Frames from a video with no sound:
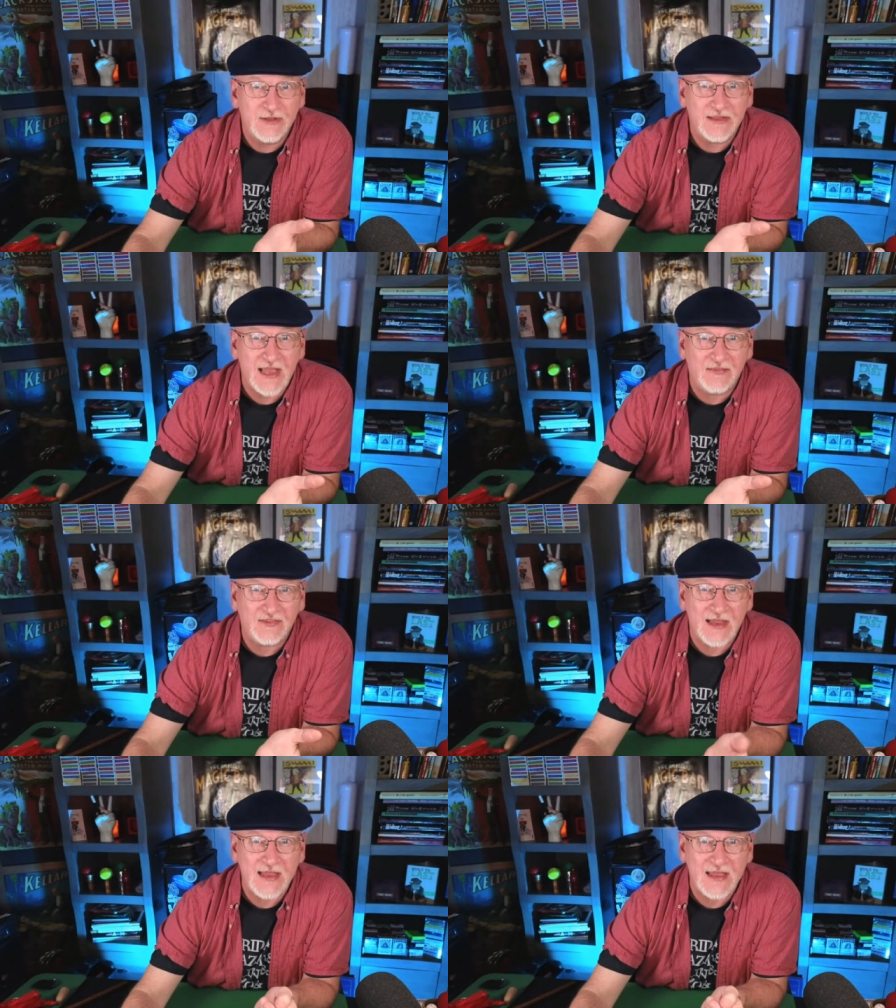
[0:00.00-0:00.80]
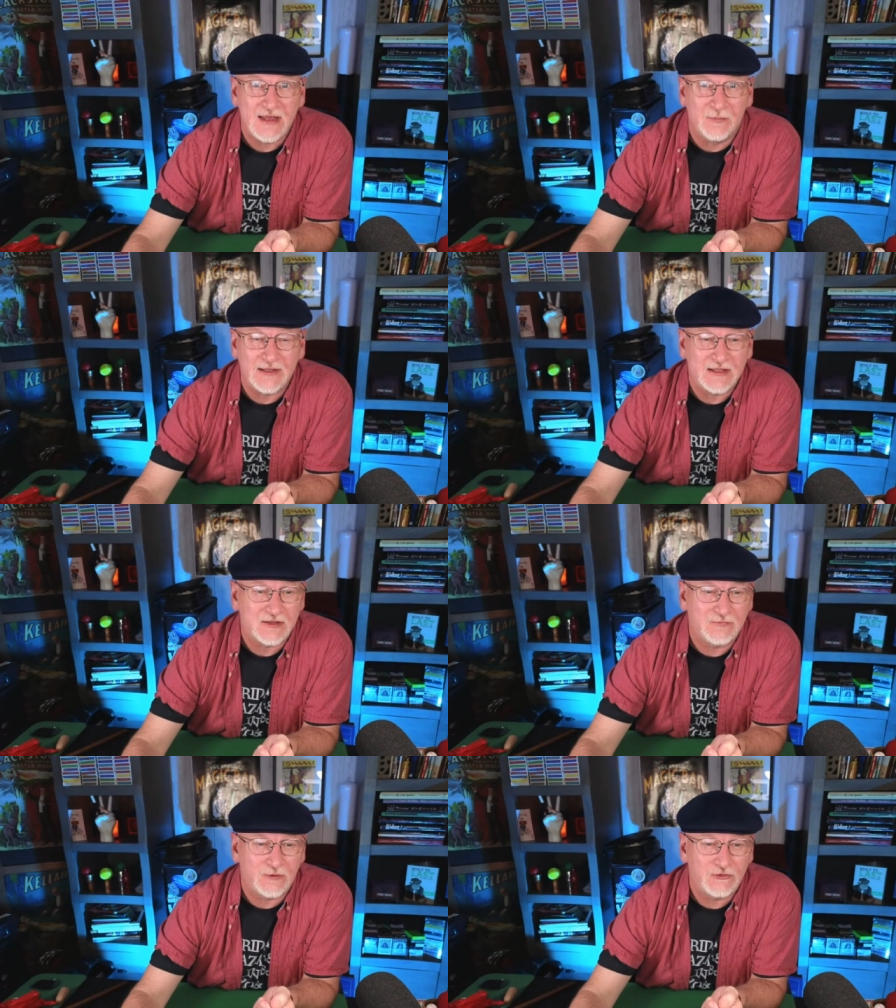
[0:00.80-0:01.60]
the SAM and get
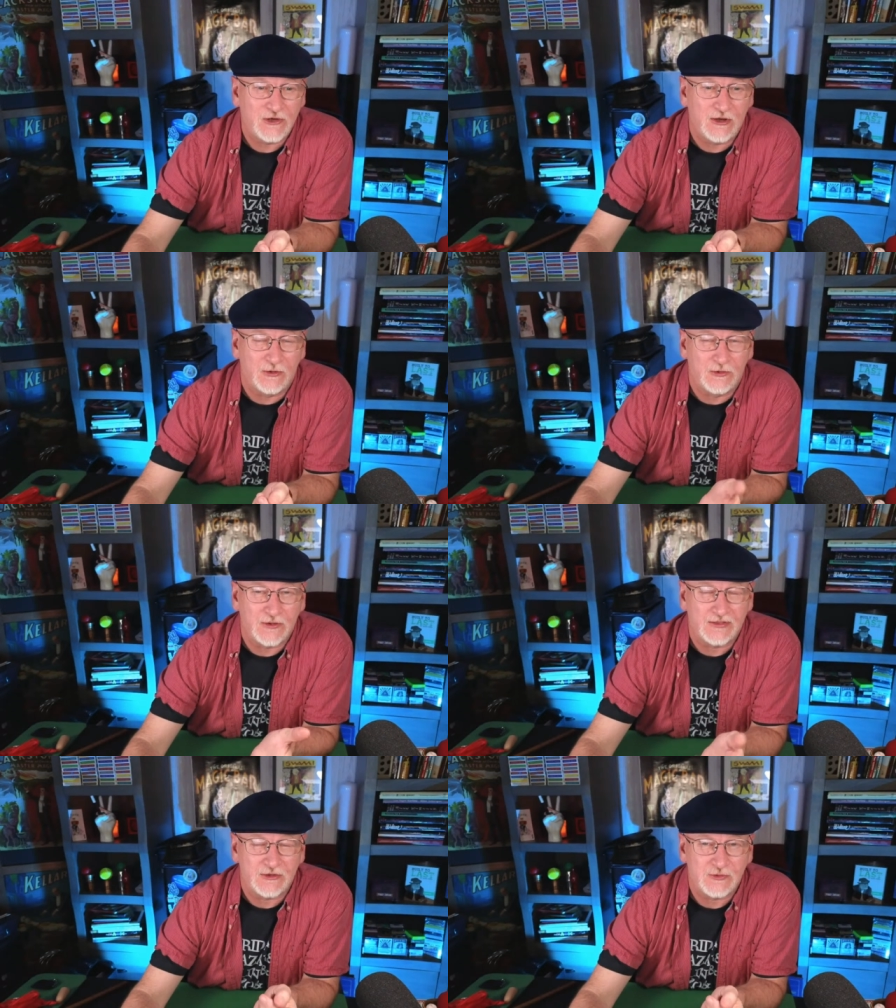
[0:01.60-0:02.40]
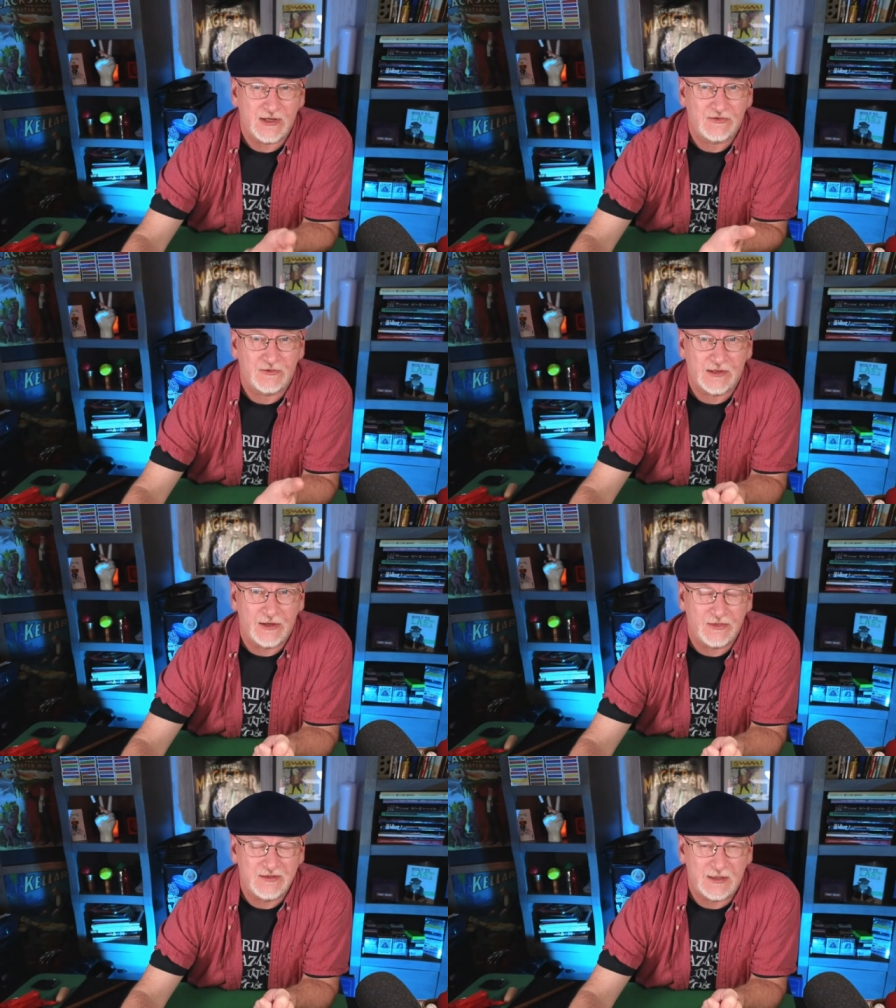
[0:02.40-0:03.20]
the full show. You'll get the tricks, you'll get
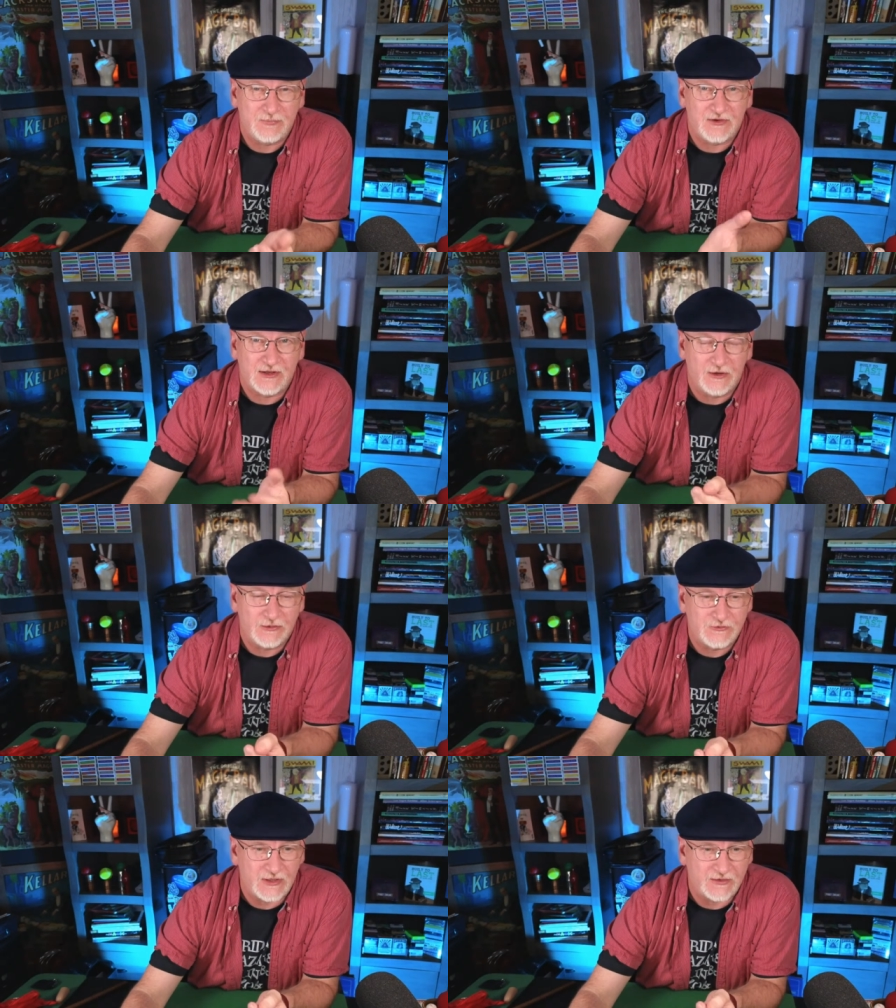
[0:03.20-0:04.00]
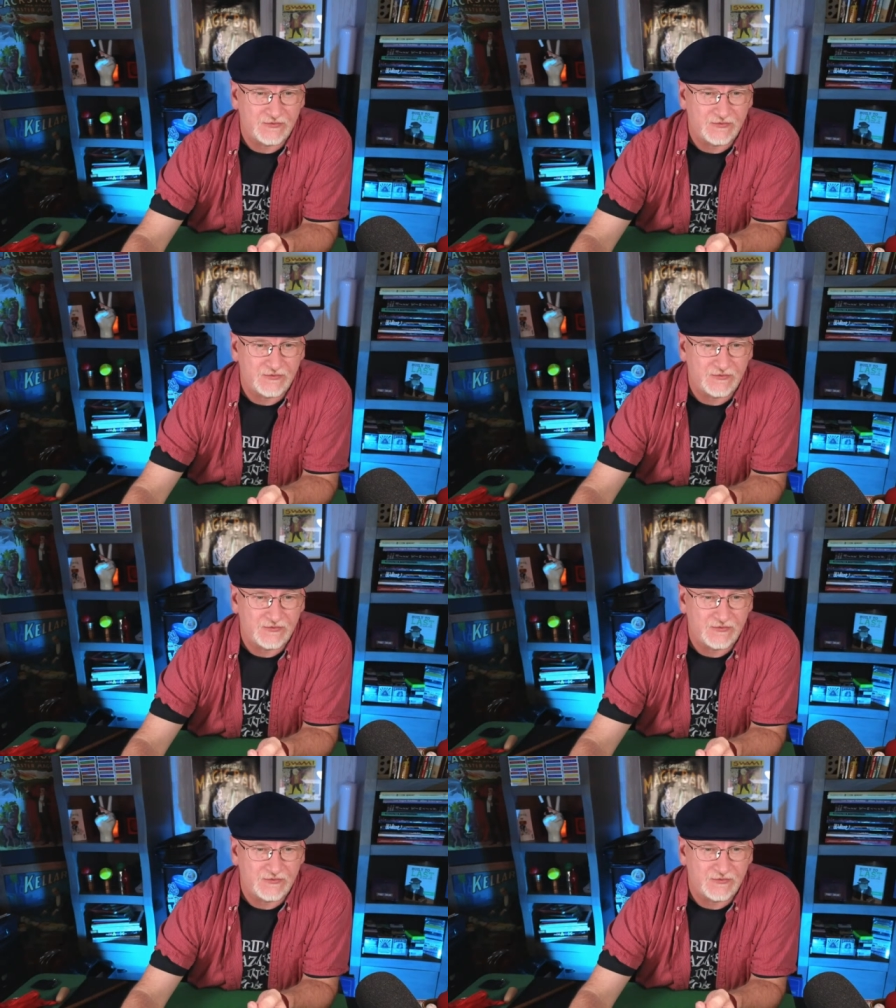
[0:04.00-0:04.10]
all the tips, you'll get all the tricks,